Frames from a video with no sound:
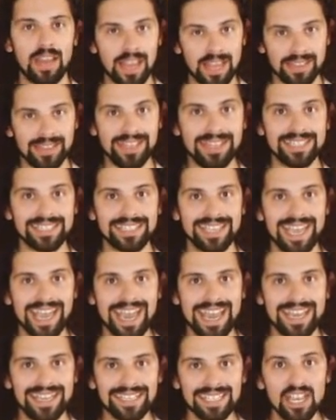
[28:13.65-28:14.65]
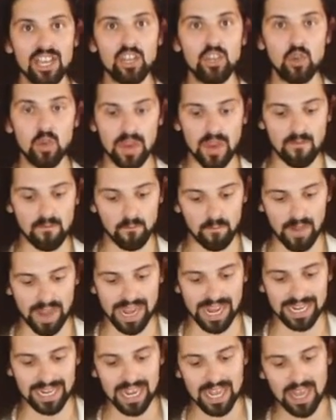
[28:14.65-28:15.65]
In this case, you can
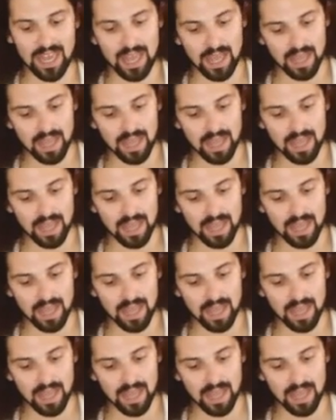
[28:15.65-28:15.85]
find,